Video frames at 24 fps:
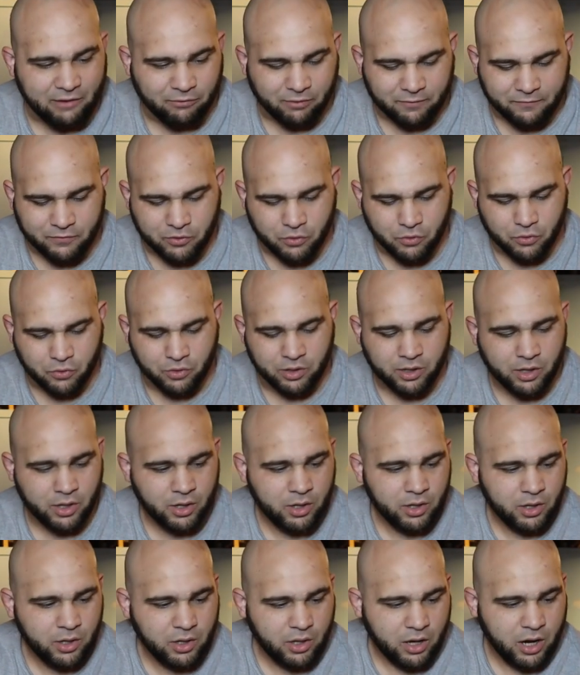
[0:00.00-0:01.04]
I reviewed
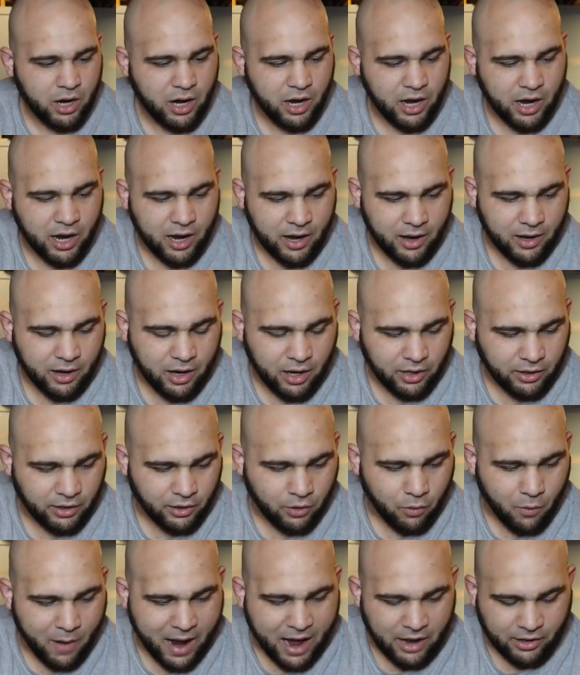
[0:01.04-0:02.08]
uh, a
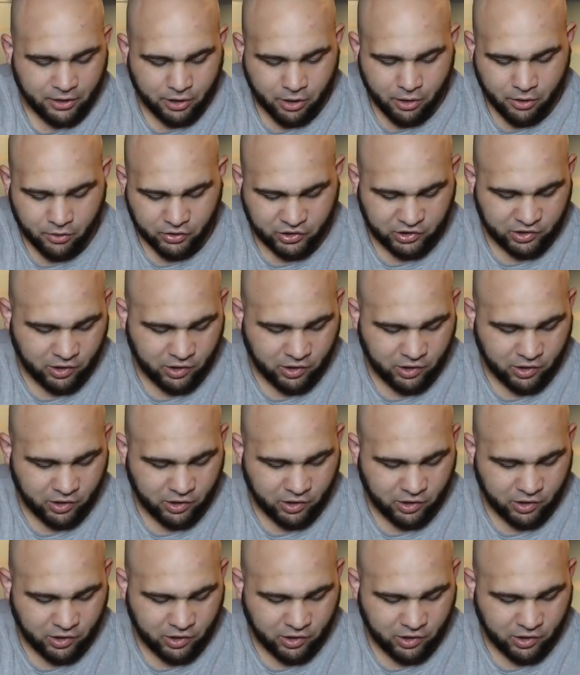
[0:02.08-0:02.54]
little while ago.